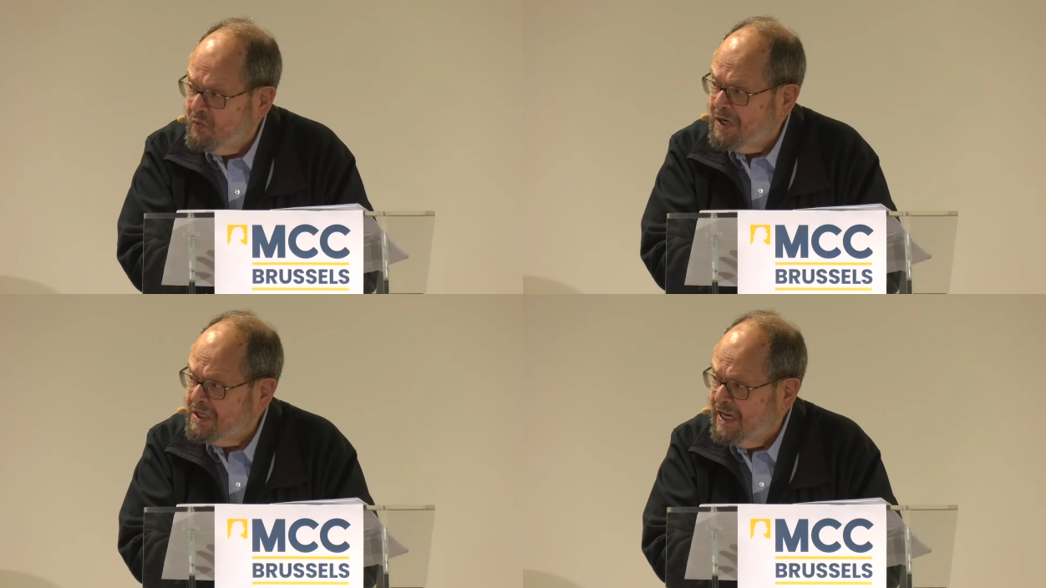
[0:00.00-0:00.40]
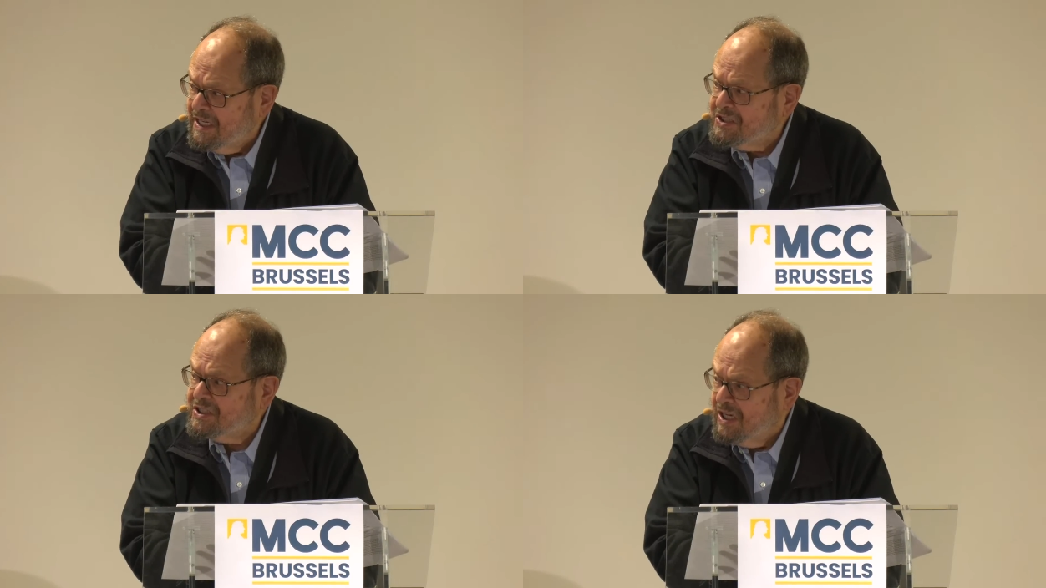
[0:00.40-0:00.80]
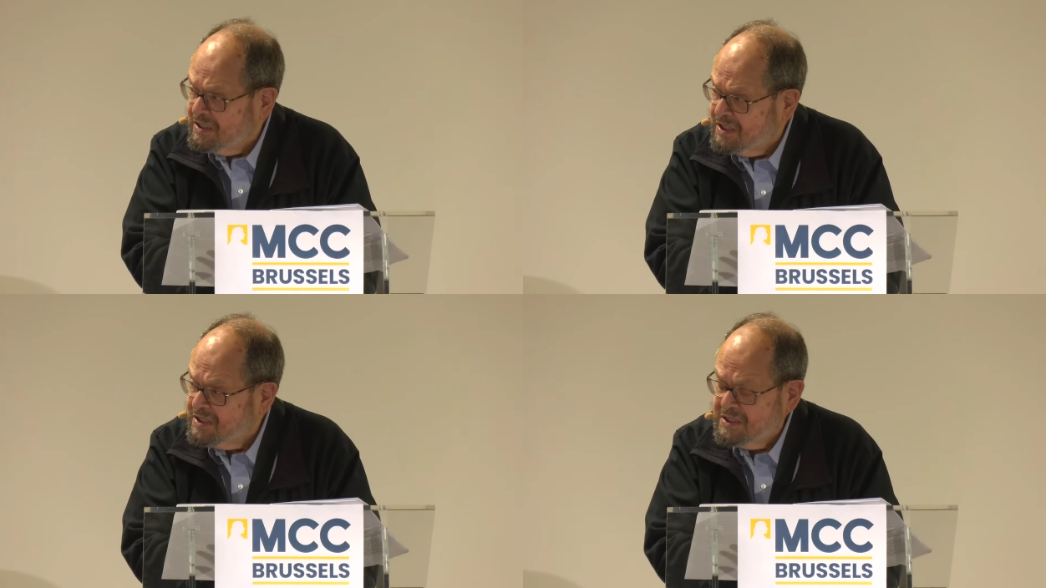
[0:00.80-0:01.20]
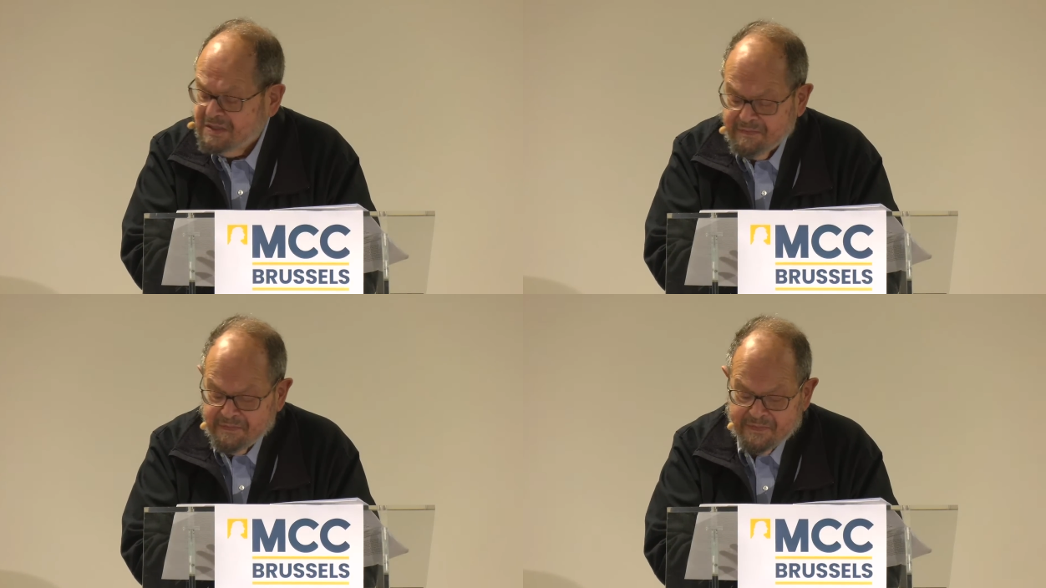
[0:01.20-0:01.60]
one last sentence.
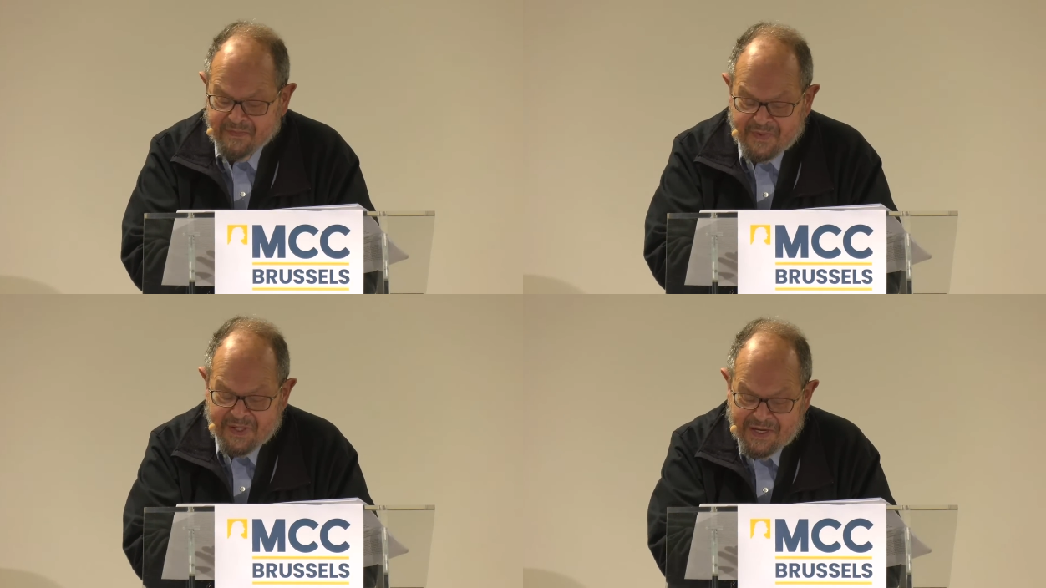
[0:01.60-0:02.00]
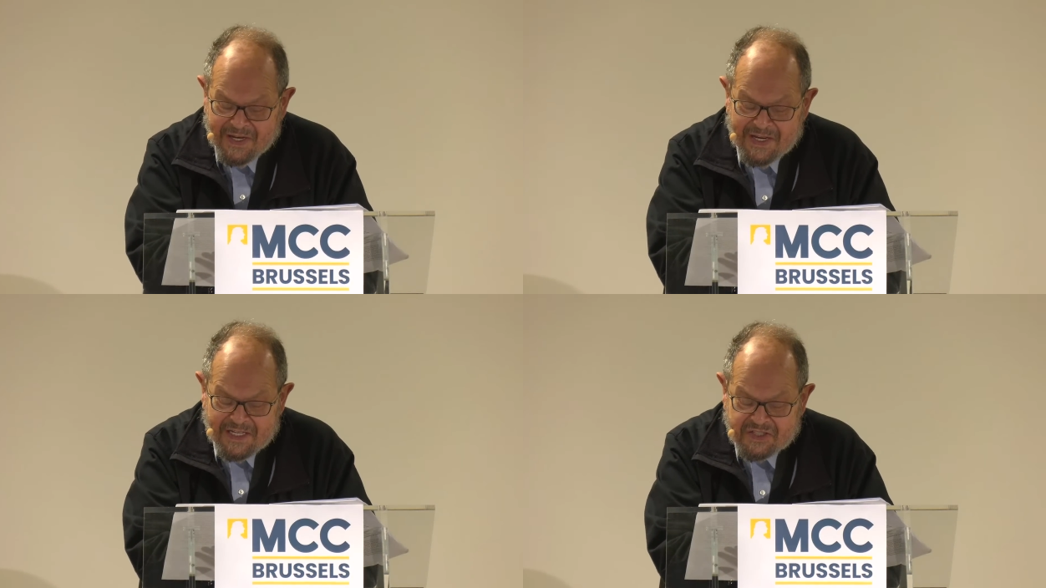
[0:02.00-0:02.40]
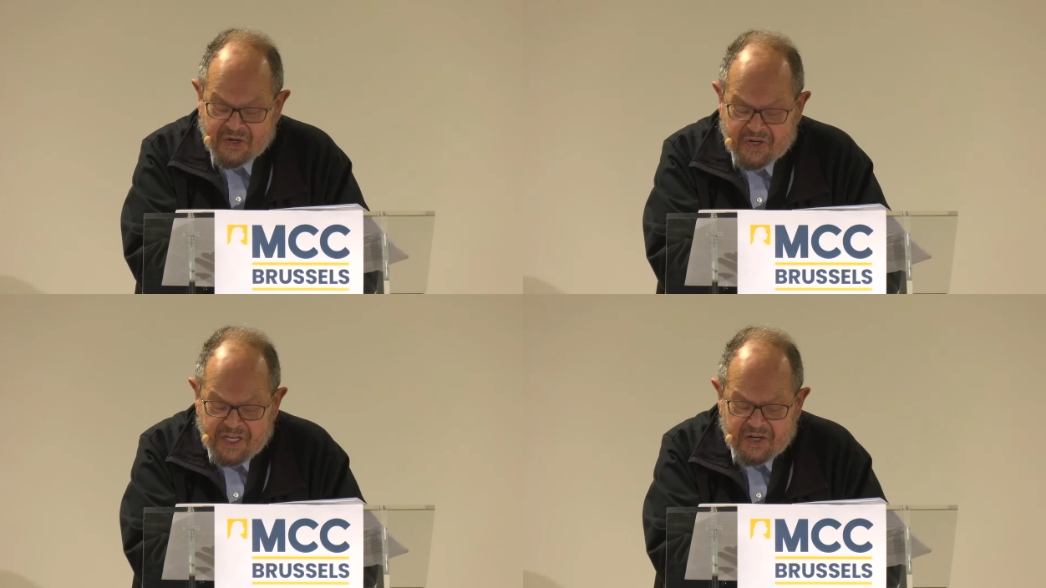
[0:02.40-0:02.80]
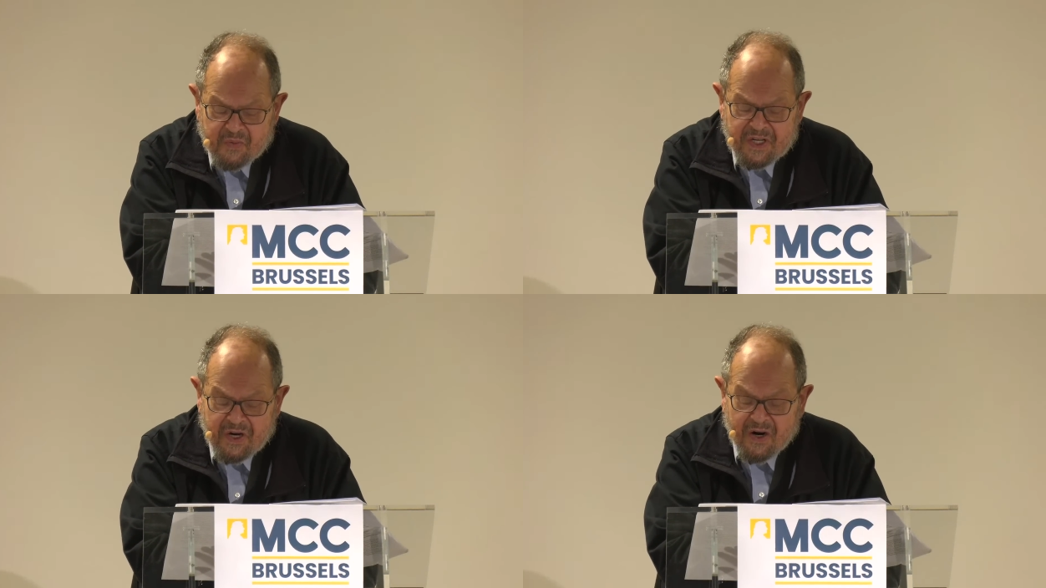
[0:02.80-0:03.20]
So here
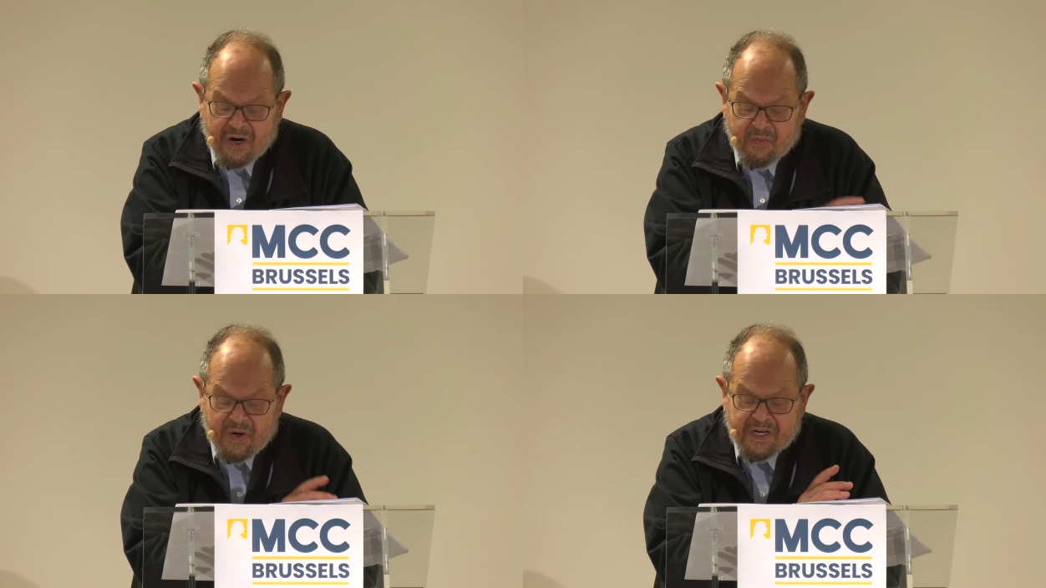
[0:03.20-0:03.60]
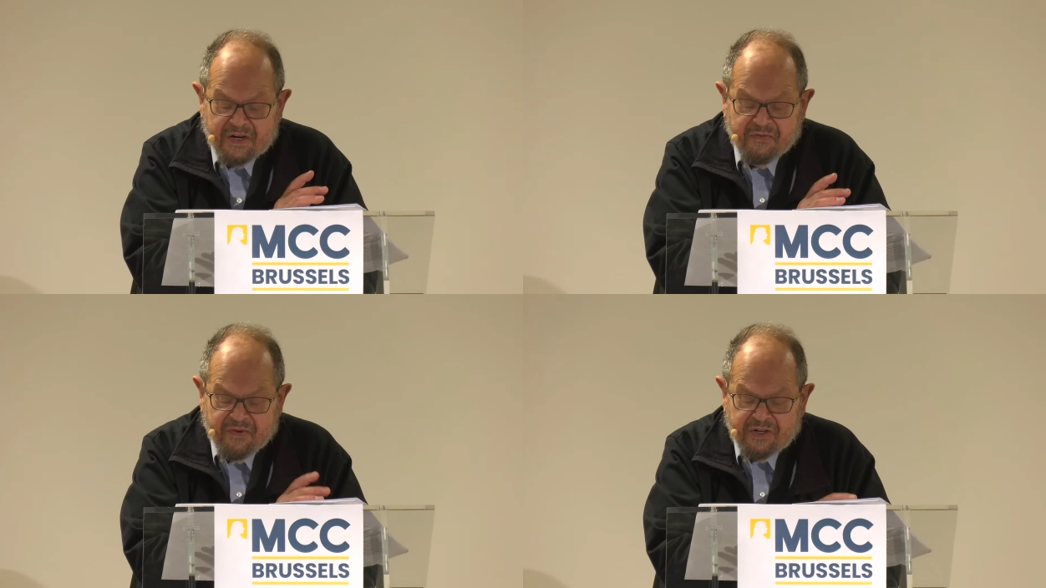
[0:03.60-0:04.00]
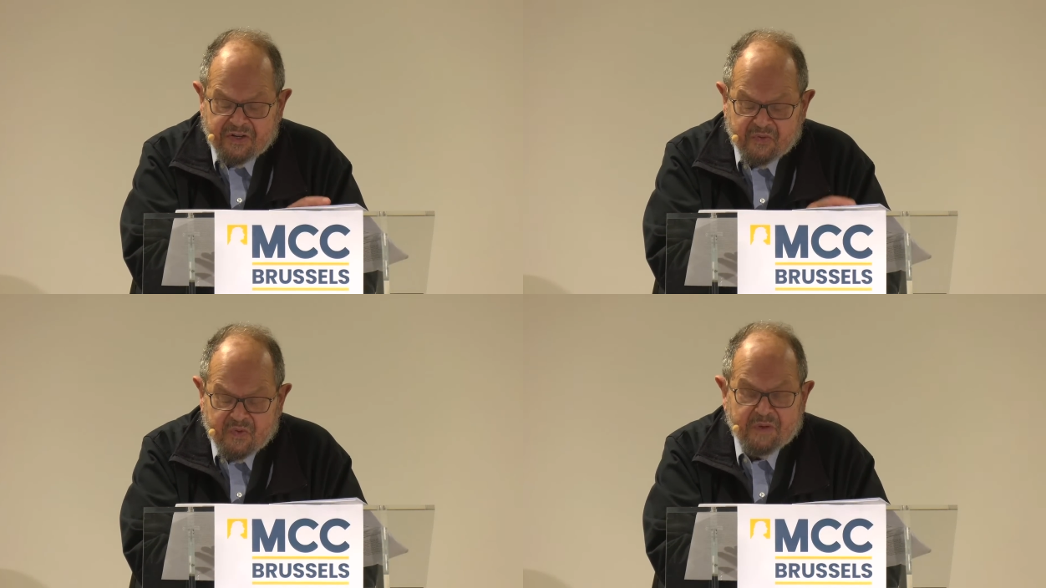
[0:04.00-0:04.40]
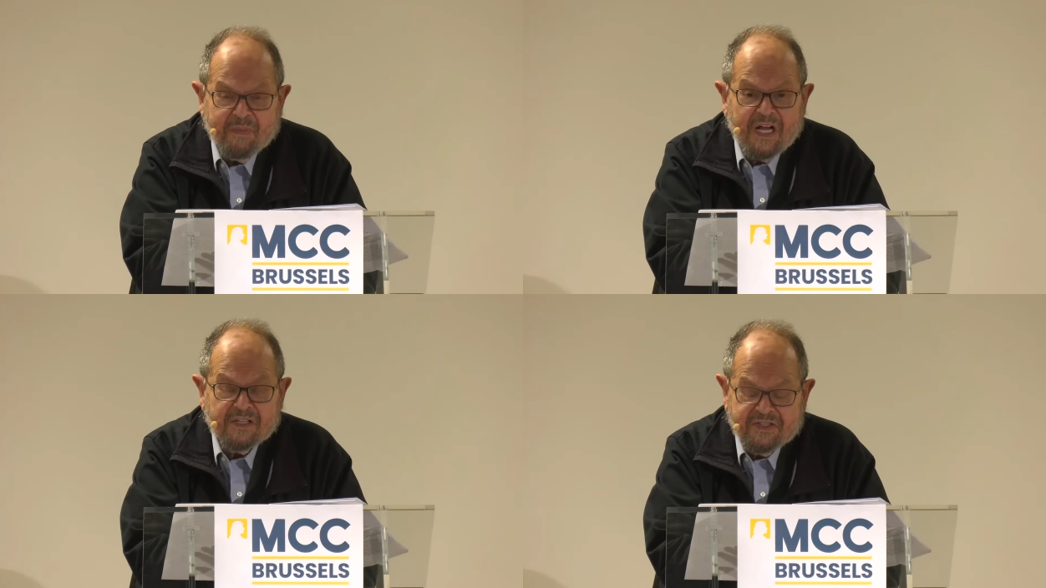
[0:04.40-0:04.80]
we are, we're confronted with
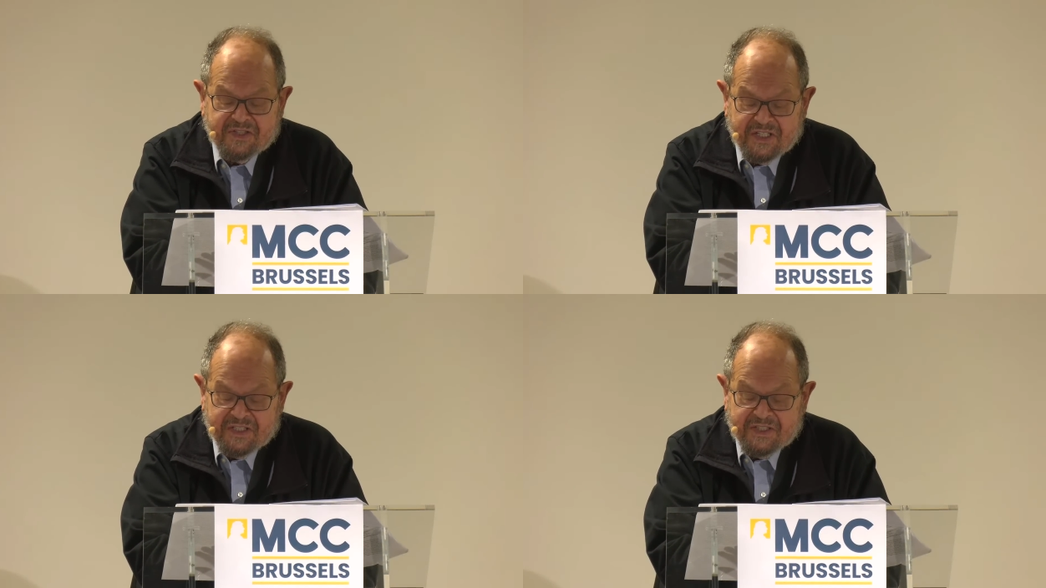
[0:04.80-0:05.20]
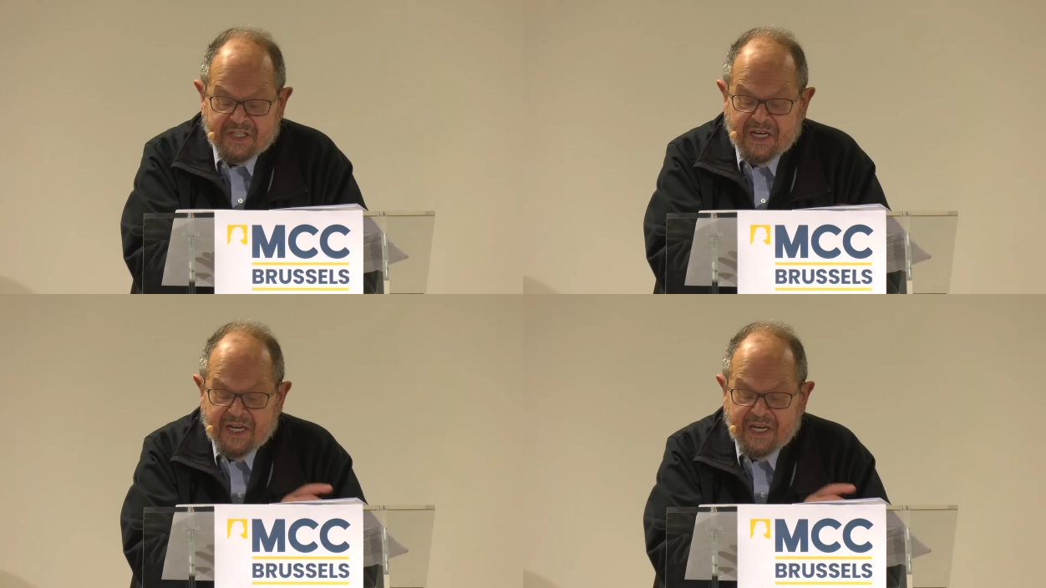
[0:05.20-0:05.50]
policies